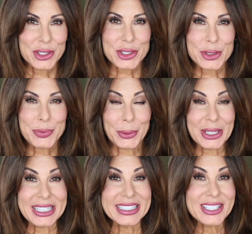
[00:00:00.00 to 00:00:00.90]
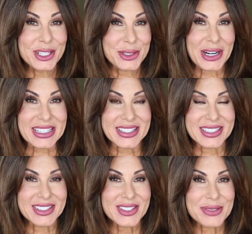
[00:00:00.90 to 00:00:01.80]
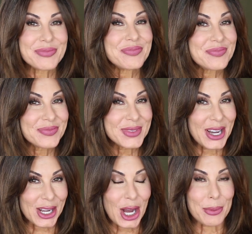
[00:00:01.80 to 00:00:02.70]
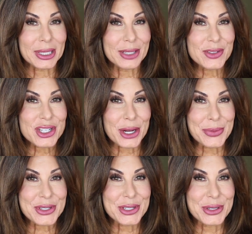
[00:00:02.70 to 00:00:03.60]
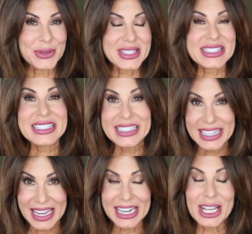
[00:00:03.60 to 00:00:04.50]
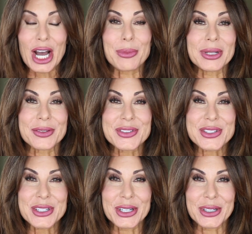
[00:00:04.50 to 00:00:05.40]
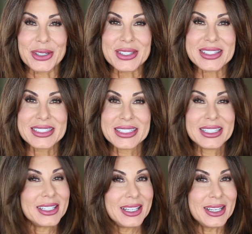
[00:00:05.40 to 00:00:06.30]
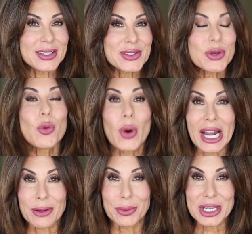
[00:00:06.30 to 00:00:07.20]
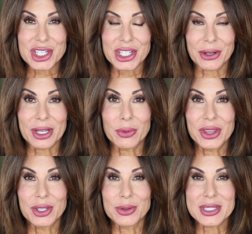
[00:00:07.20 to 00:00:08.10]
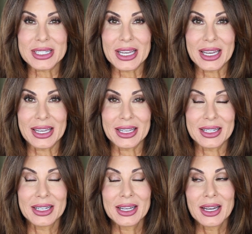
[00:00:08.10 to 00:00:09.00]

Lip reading: spring dresses, a couple of jumpsuits, and a couple of skirts is what I will be sharing with you today.